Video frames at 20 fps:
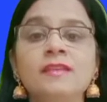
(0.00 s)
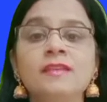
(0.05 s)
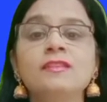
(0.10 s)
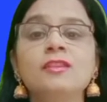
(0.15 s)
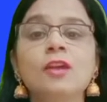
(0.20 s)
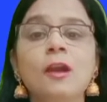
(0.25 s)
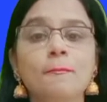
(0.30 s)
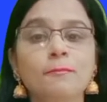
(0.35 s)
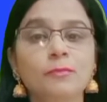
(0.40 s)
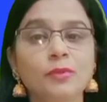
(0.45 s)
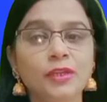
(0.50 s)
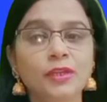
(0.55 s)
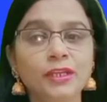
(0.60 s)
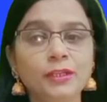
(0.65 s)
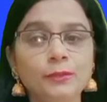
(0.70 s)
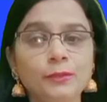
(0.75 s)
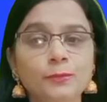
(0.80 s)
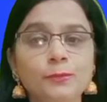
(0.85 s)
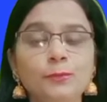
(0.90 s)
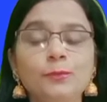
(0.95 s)
So I'm
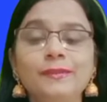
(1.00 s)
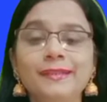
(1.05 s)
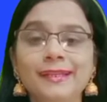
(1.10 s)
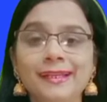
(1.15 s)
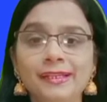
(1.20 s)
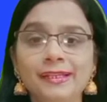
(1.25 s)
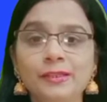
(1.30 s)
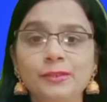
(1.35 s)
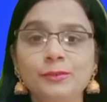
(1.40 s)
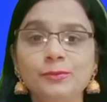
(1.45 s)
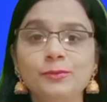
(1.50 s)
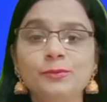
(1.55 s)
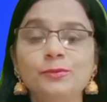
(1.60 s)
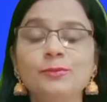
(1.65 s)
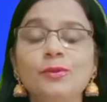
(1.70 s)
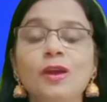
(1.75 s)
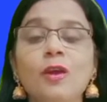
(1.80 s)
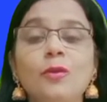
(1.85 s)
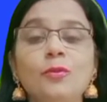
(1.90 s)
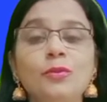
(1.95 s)
going to tell you
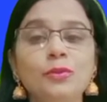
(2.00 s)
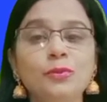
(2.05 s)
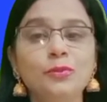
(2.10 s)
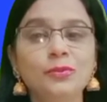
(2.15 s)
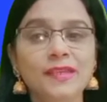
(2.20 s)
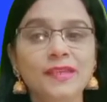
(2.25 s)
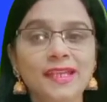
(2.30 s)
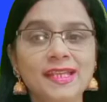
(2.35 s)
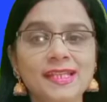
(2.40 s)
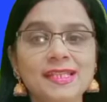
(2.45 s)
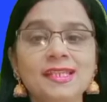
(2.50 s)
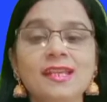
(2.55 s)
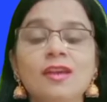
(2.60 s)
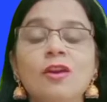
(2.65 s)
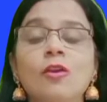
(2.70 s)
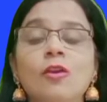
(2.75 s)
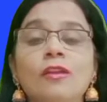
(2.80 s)
how to ace